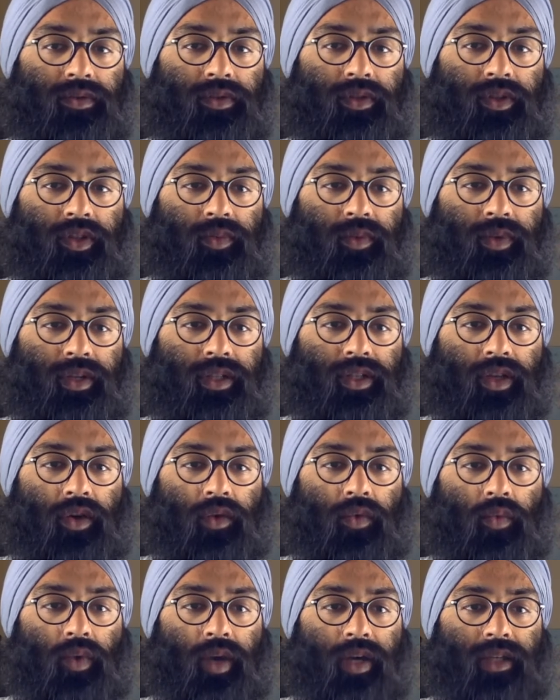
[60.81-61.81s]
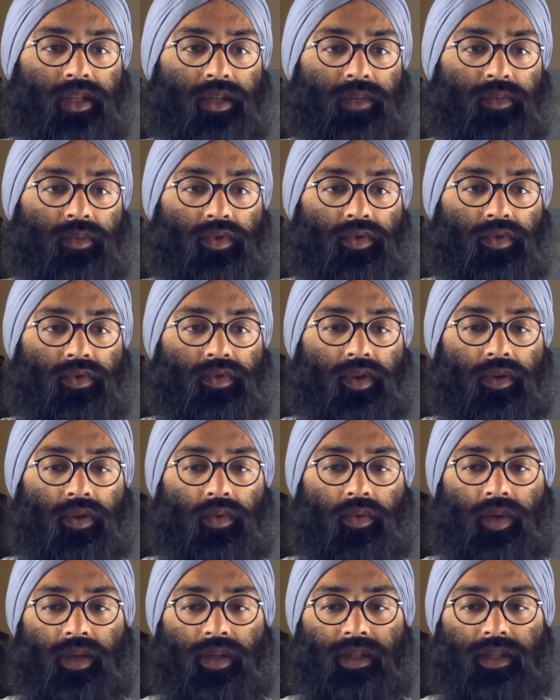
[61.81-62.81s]
So this one is white to move
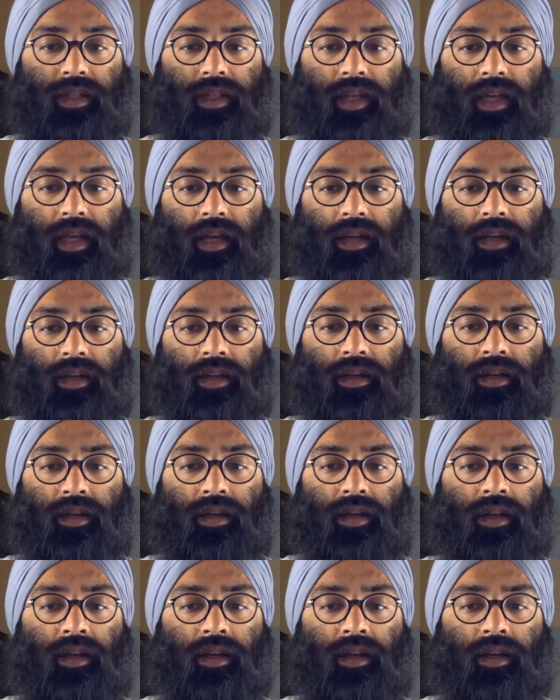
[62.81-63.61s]
once again.